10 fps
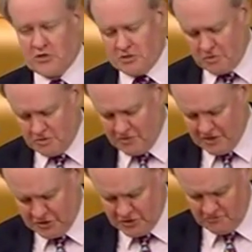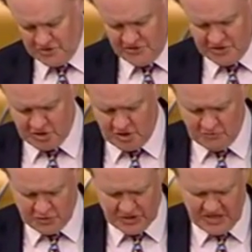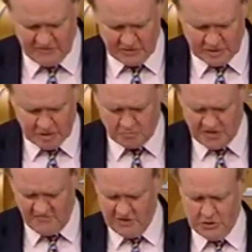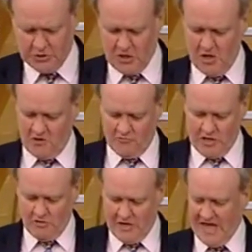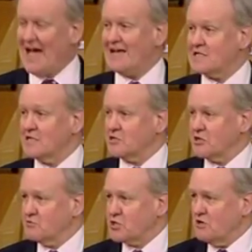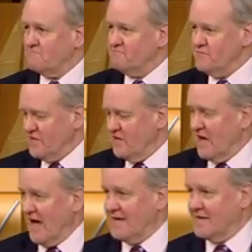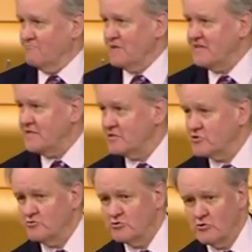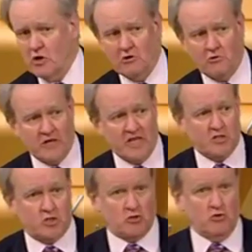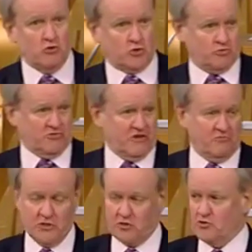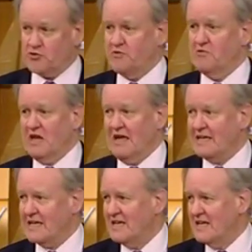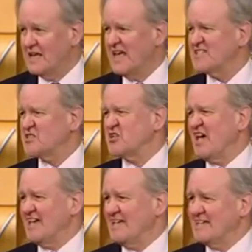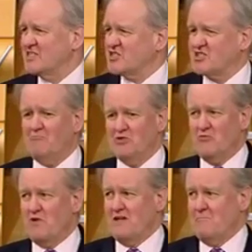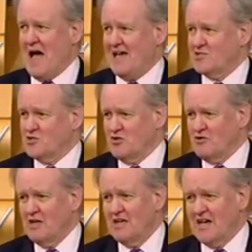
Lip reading: Christmas present to me this year was David Spavin's Railway Atlas of Scotland. I commend it to you all. It shows what railways used to be like. Let's try and get some of the way back to